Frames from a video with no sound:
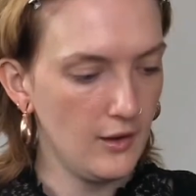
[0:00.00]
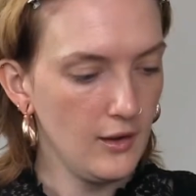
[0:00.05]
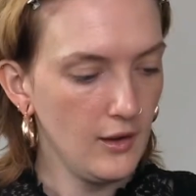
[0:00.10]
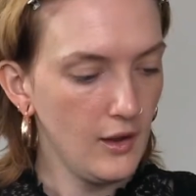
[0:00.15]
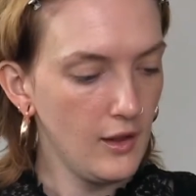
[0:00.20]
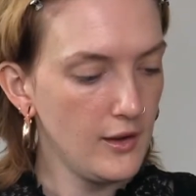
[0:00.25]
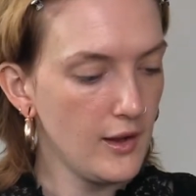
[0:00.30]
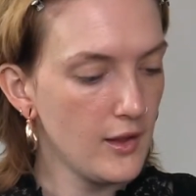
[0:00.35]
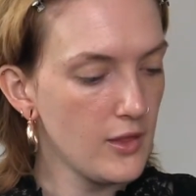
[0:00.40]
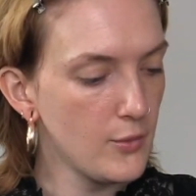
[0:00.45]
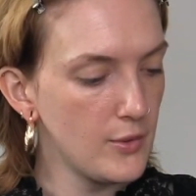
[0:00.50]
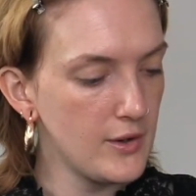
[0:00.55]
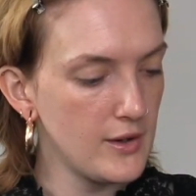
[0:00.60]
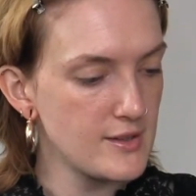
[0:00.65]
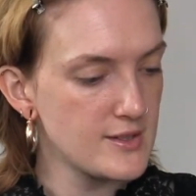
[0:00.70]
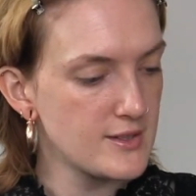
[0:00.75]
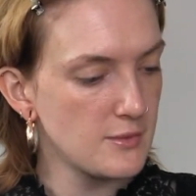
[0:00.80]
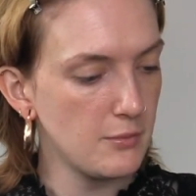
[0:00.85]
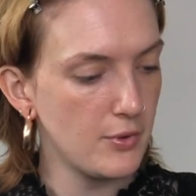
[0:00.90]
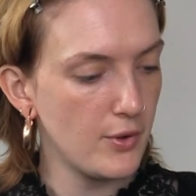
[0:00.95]
Now that we're nice
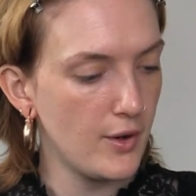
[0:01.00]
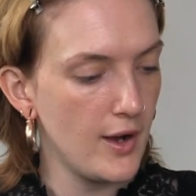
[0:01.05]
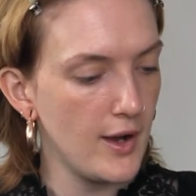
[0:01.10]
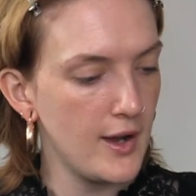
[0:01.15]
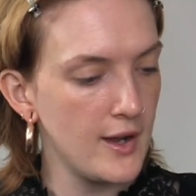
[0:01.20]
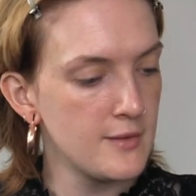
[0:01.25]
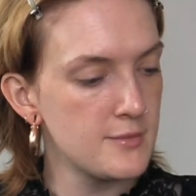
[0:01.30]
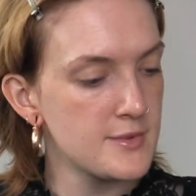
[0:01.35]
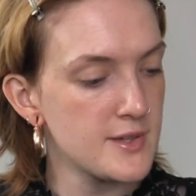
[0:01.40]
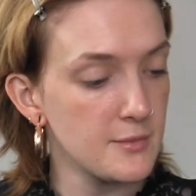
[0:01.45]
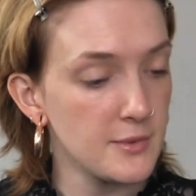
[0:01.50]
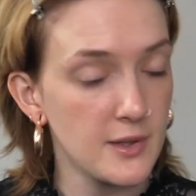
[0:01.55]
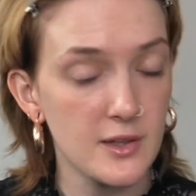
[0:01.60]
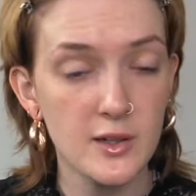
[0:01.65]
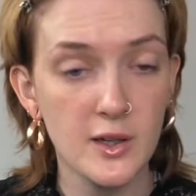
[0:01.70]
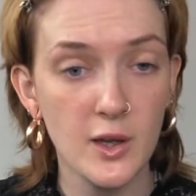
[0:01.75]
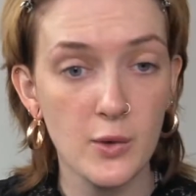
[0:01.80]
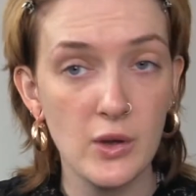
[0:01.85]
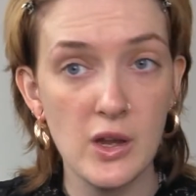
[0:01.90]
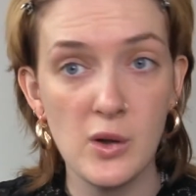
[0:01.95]
and primed, I'm going to go
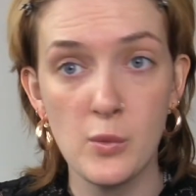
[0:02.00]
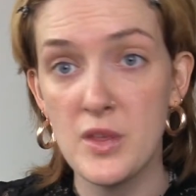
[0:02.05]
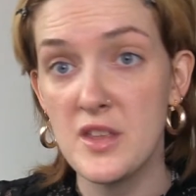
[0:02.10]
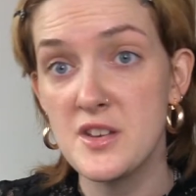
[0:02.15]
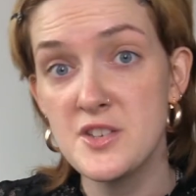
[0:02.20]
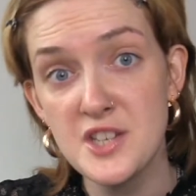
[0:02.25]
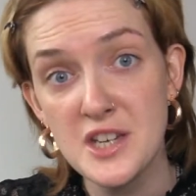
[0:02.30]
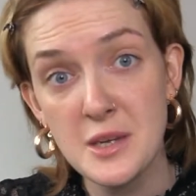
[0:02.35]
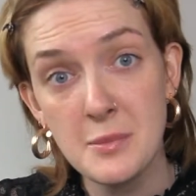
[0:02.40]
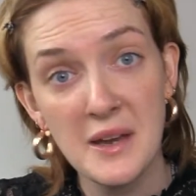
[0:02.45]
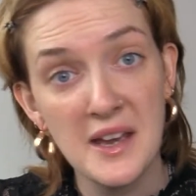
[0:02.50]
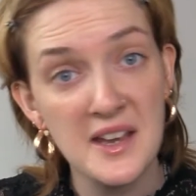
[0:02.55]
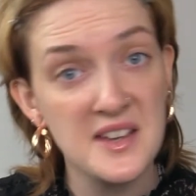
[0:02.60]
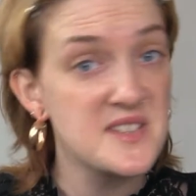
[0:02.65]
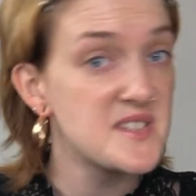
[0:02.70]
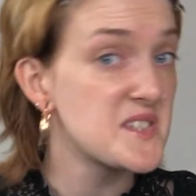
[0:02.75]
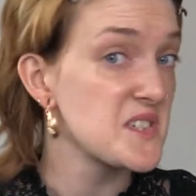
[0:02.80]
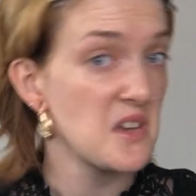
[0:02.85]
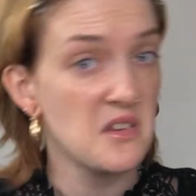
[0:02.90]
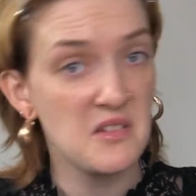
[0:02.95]
in with a cheap
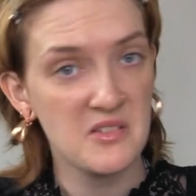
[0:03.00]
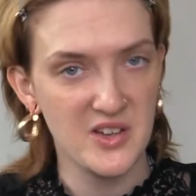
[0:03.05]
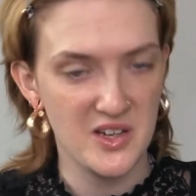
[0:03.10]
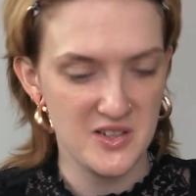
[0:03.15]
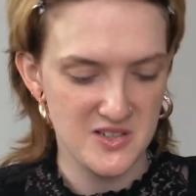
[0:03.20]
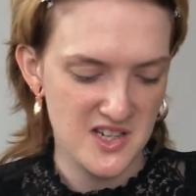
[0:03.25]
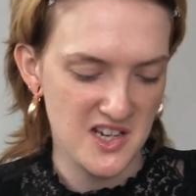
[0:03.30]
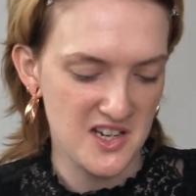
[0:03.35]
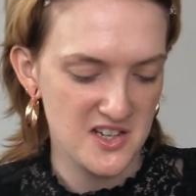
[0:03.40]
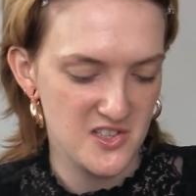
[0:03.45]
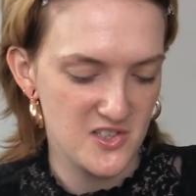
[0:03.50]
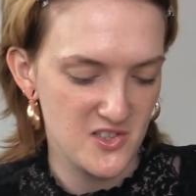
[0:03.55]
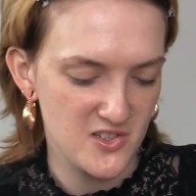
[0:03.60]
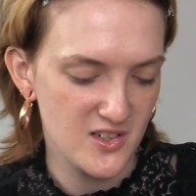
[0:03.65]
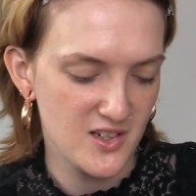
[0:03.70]
ass foundation.